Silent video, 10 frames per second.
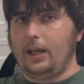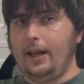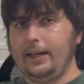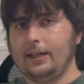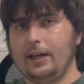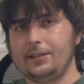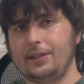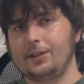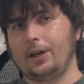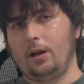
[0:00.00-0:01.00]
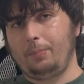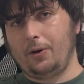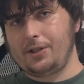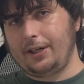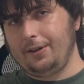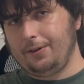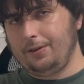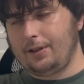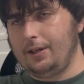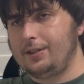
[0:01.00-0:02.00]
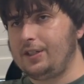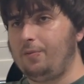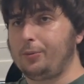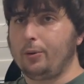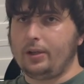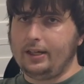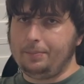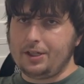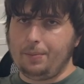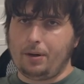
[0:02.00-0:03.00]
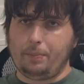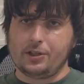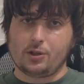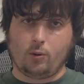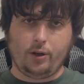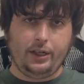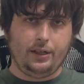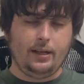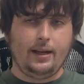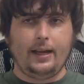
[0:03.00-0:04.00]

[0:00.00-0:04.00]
Hey guys, it's God Bars here, the self proclaimed hip hop historian,